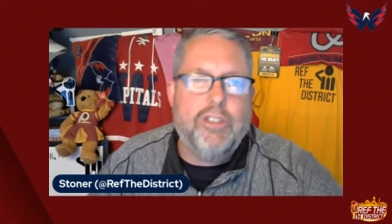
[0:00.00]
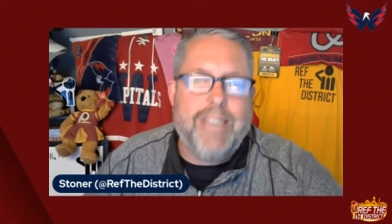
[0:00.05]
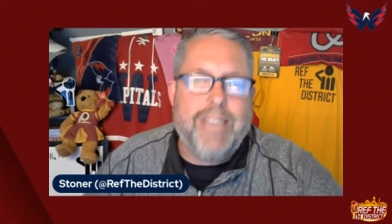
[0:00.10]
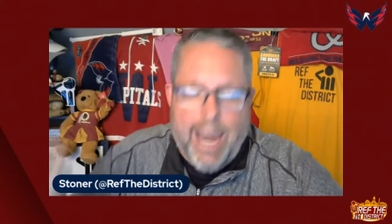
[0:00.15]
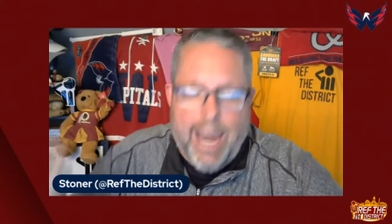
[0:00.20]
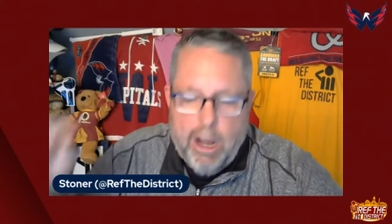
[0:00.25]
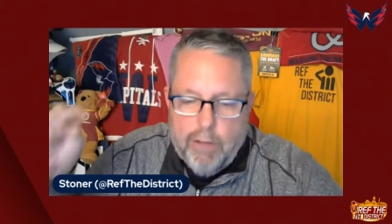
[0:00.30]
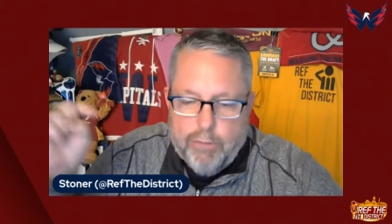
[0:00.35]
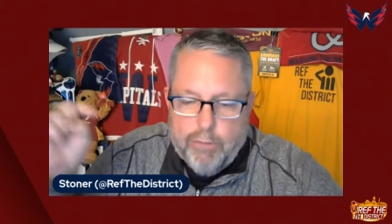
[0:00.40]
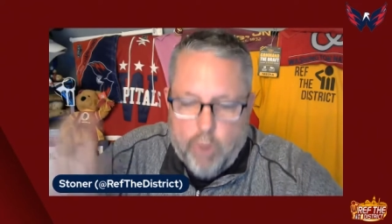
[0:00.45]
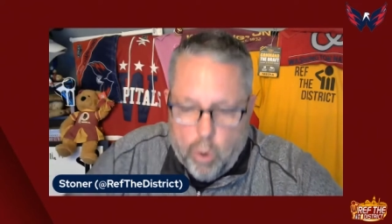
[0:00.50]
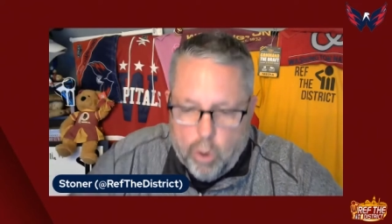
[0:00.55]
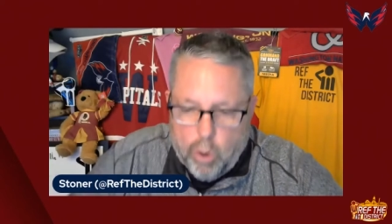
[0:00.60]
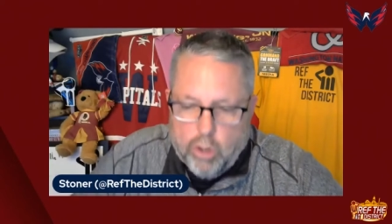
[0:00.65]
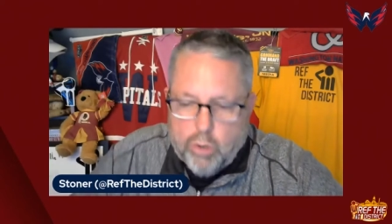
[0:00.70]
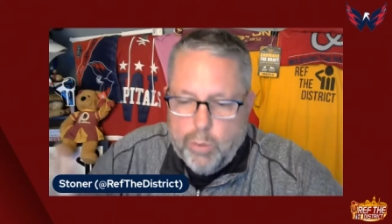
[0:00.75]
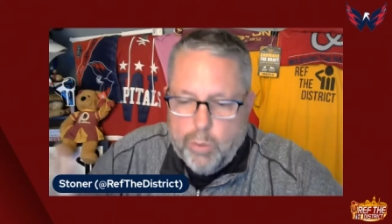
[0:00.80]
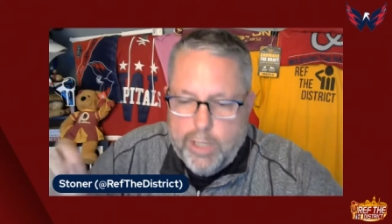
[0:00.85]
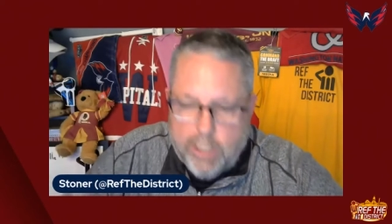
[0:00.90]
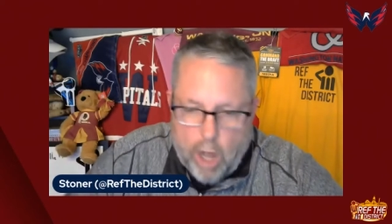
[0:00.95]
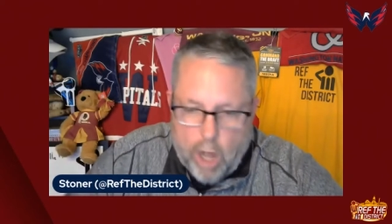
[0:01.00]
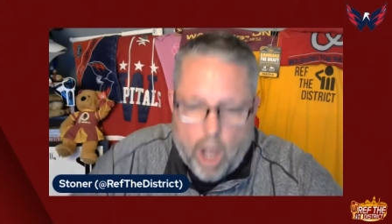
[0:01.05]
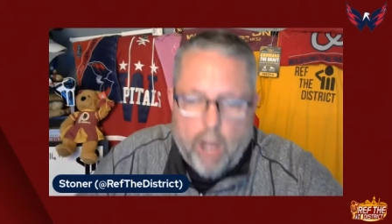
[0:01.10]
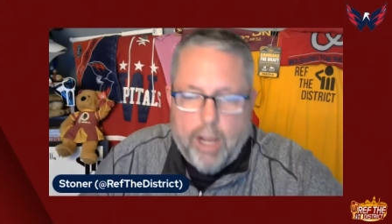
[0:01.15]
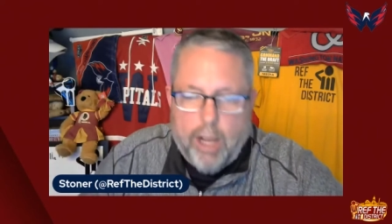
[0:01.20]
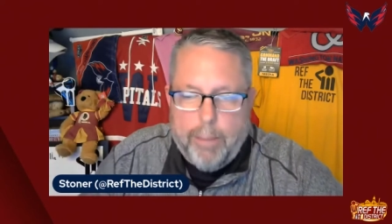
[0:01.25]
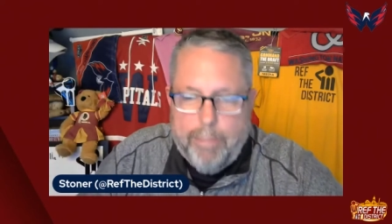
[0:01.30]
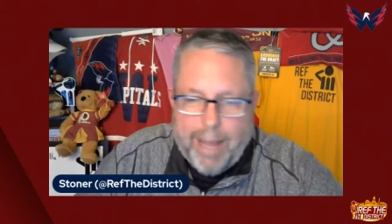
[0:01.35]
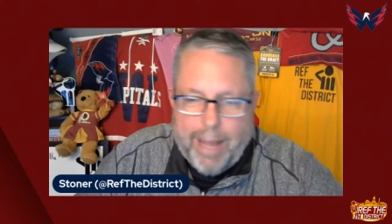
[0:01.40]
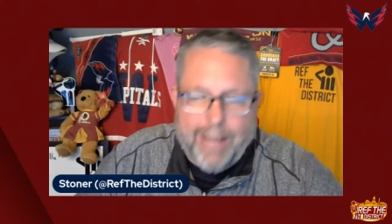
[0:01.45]
and of course, we talk
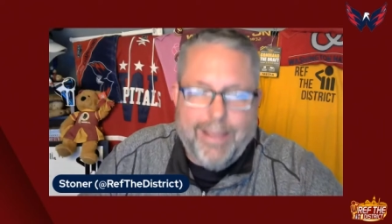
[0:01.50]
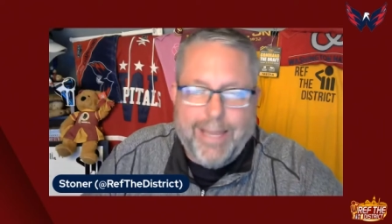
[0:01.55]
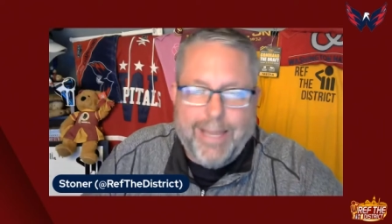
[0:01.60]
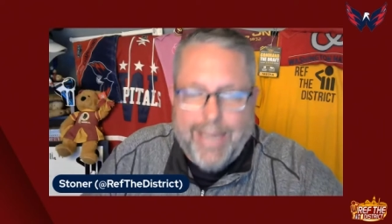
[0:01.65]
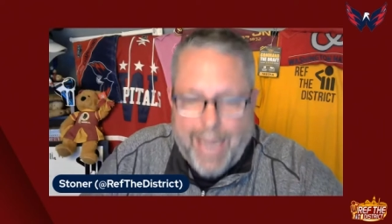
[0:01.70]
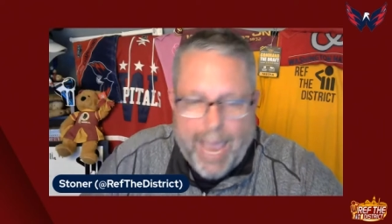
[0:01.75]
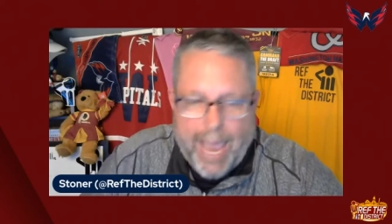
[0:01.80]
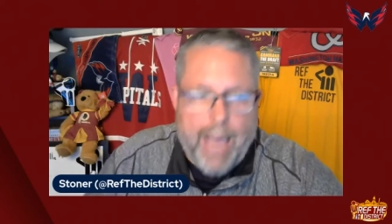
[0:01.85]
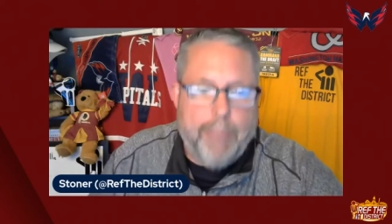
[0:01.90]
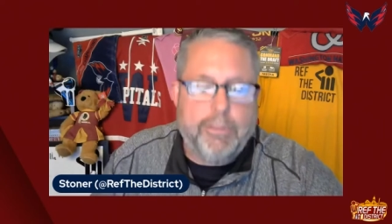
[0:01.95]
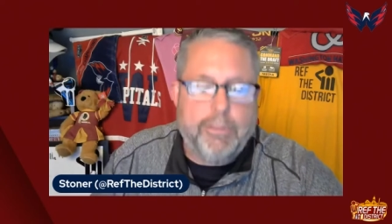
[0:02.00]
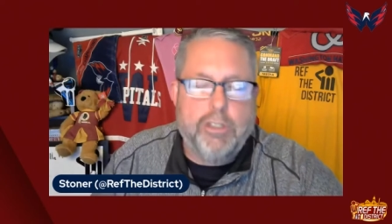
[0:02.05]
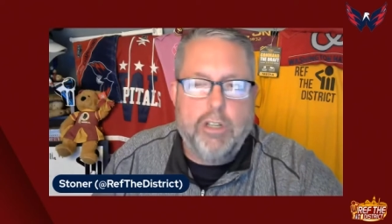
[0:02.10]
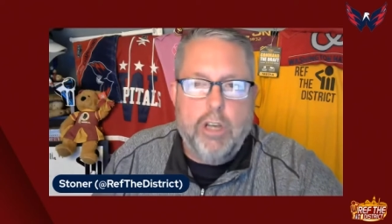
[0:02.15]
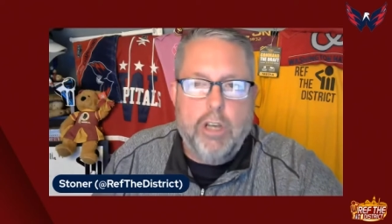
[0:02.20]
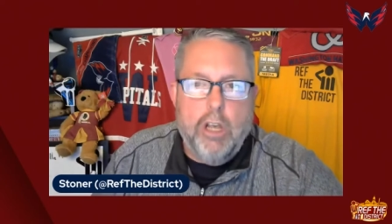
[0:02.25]
about the Caps.